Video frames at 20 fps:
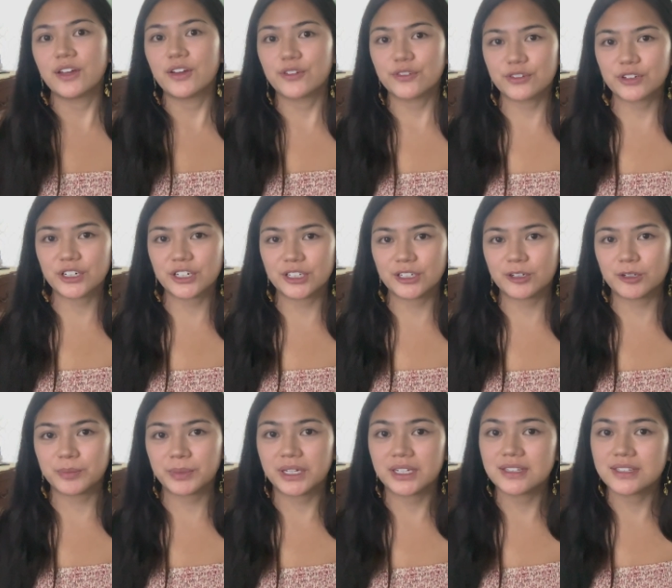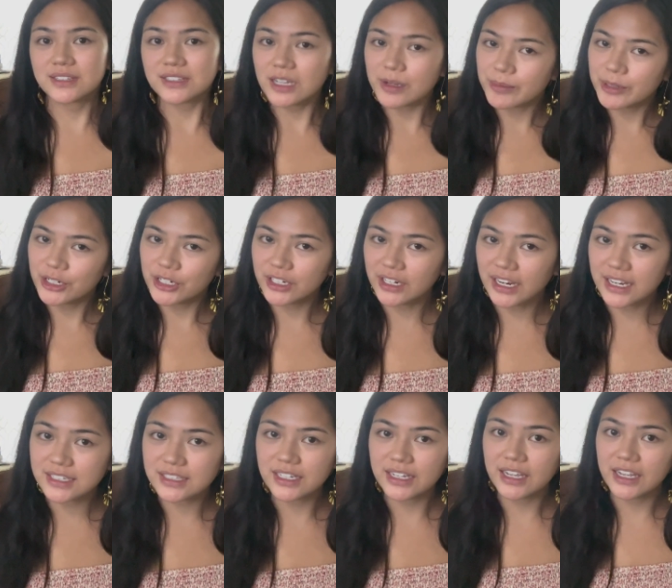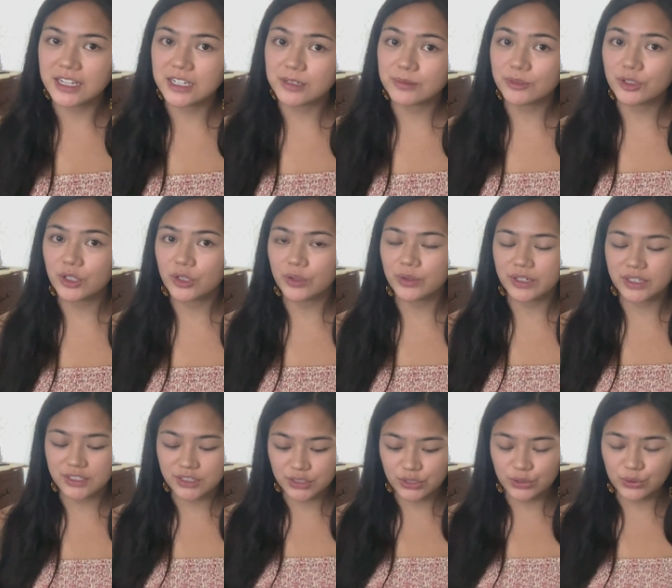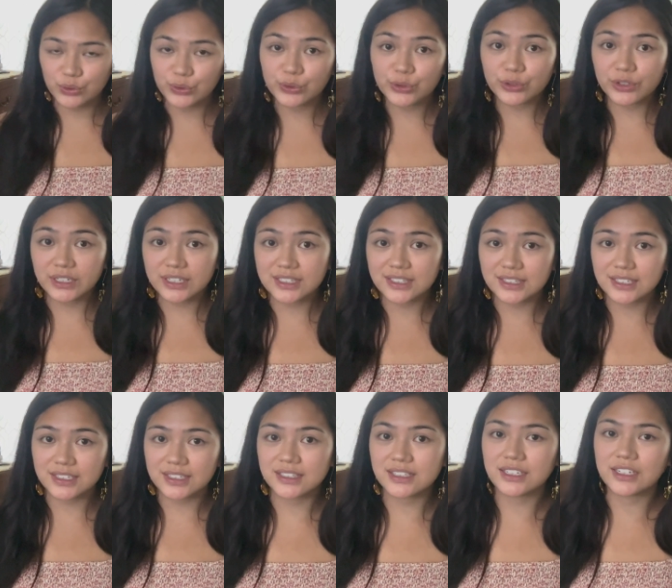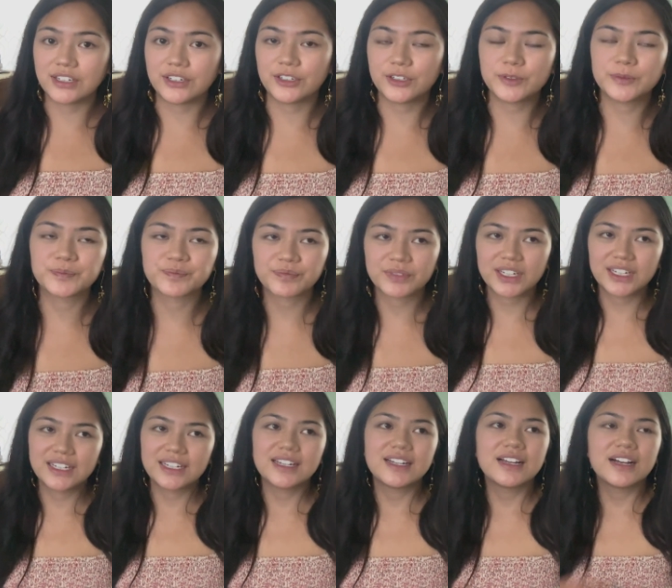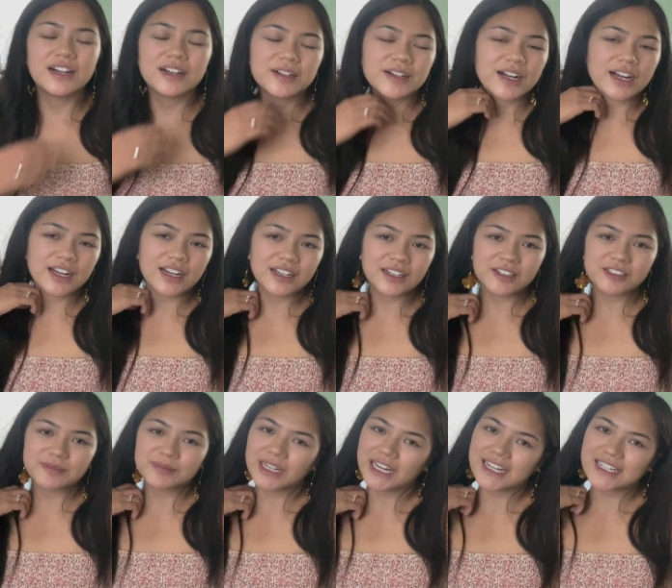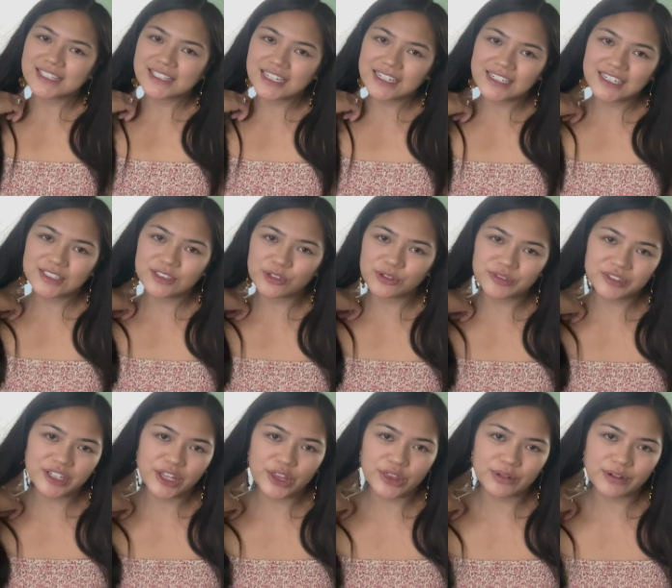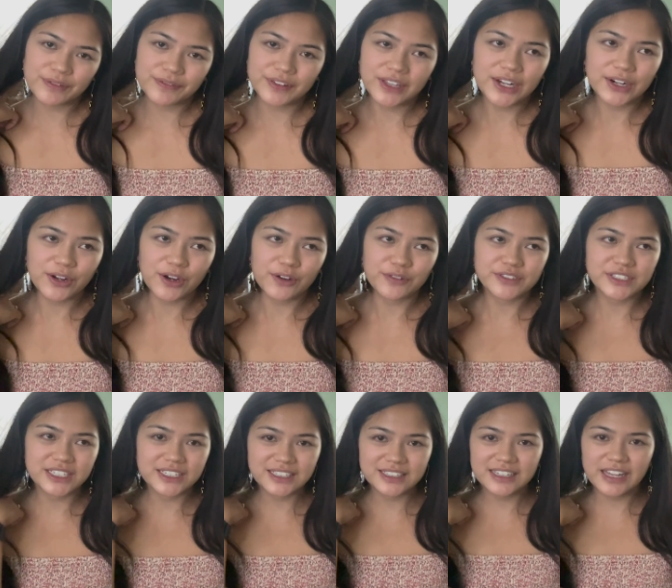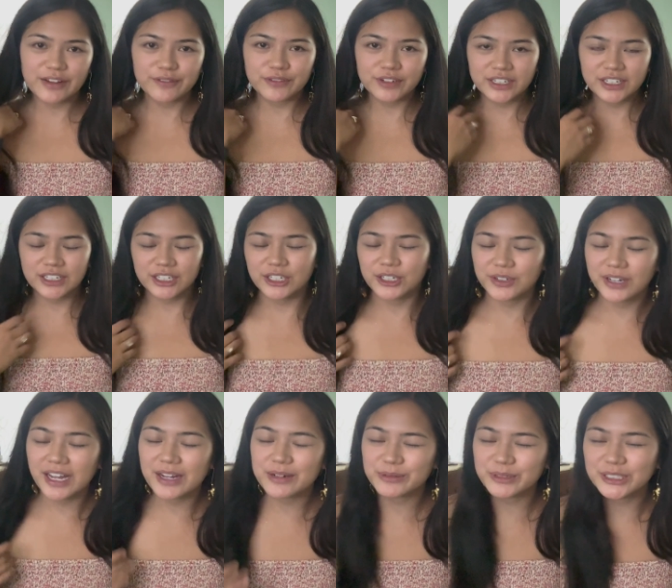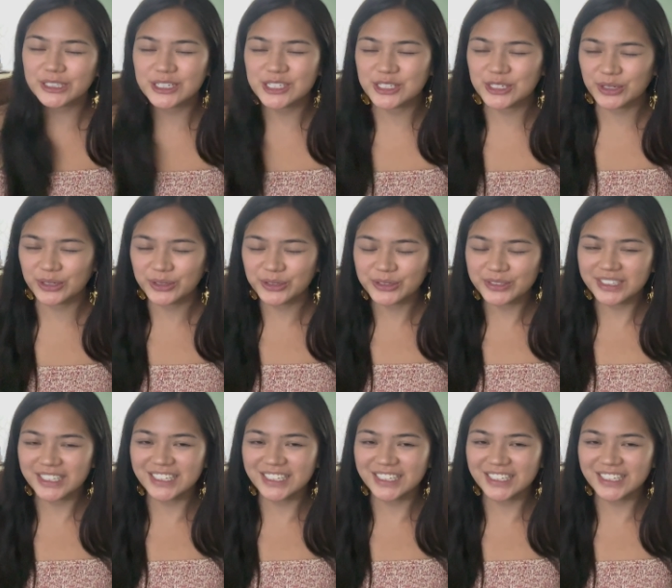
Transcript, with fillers: for a European summer as I am going to Greece this year. Um, I said I don't really thrift that often in that video. I really don't.